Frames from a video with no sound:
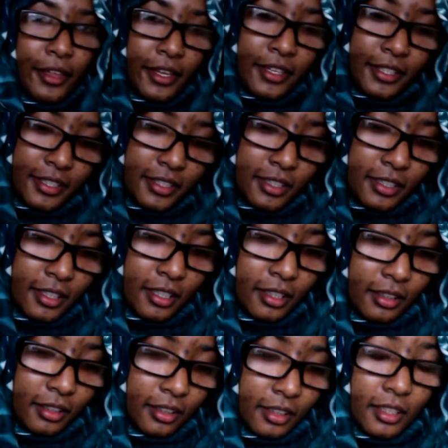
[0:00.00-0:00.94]
this
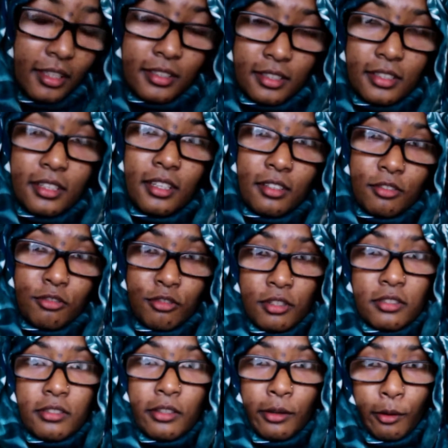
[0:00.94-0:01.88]
is an
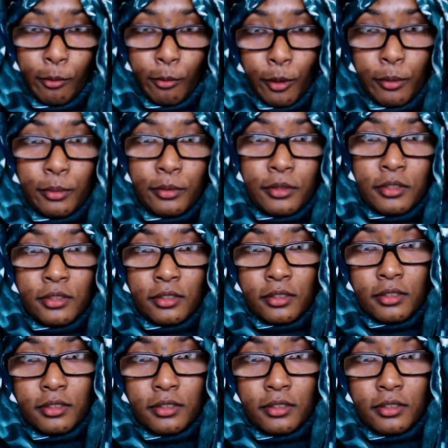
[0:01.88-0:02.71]
interesting quote.